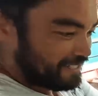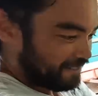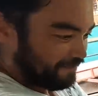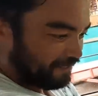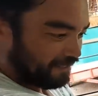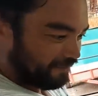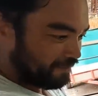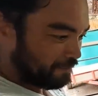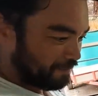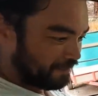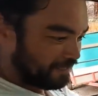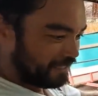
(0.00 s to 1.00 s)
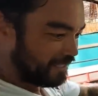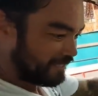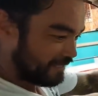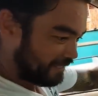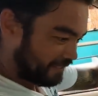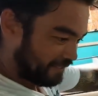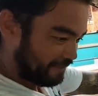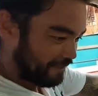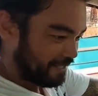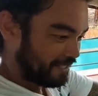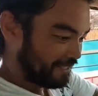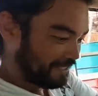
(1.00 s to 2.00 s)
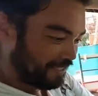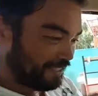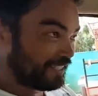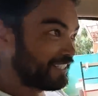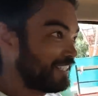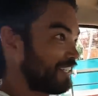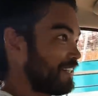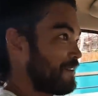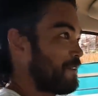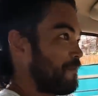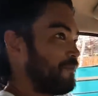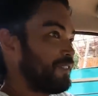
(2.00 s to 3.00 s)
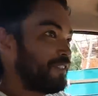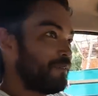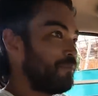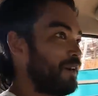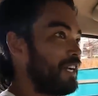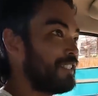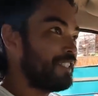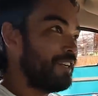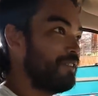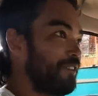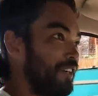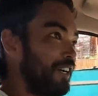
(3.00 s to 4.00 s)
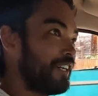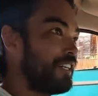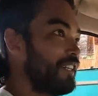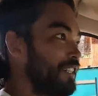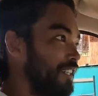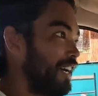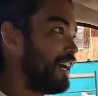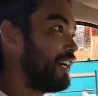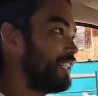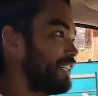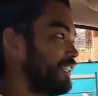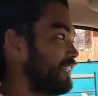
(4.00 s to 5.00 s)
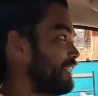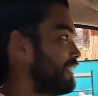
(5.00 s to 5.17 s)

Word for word: Jeff, I love you, but this car's kind of crazy. The brakes don't work, hardly.